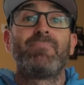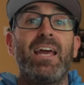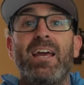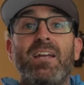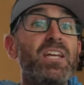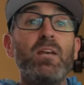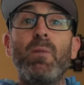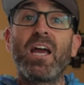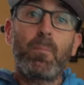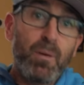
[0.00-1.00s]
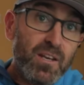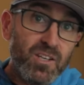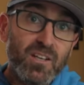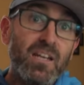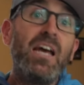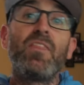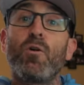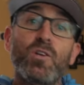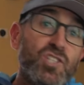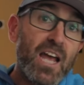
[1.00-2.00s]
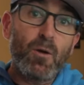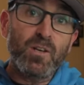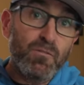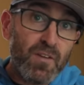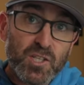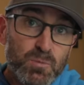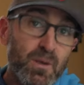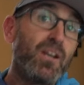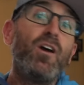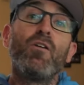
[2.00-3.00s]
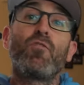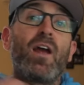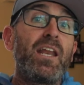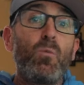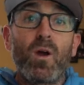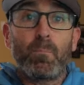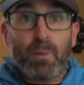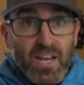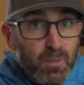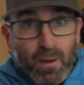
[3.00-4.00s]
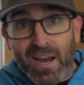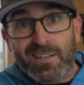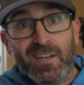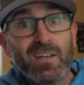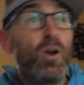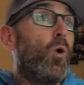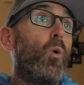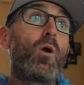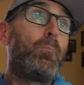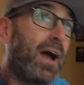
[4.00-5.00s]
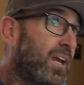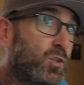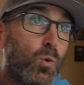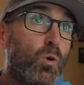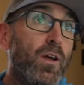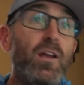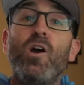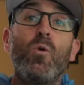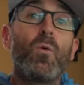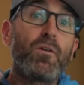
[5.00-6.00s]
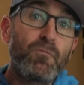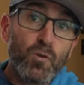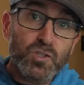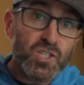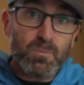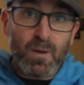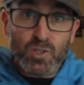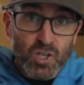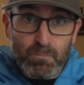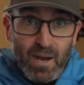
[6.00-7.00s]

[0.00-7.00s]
And in my opinion, they're a sound investment for anyone bikepacking or bike touring with a full suspension